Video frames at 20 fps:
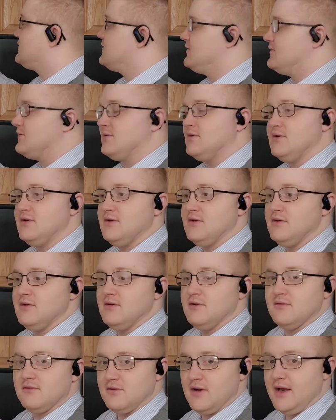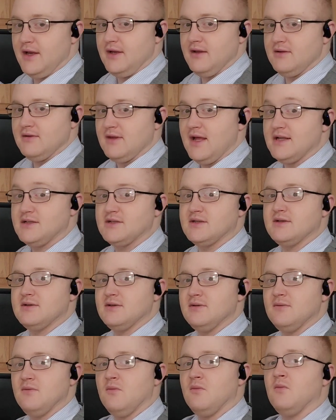the two, right? That's
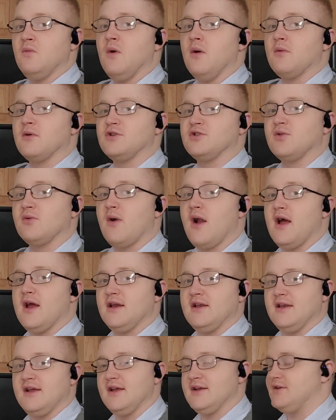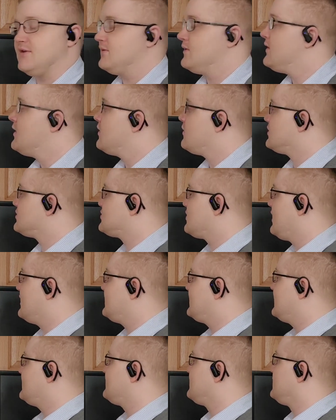what we're trying to get to. We're
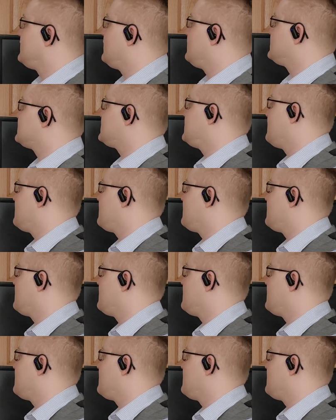trying to get to the lowest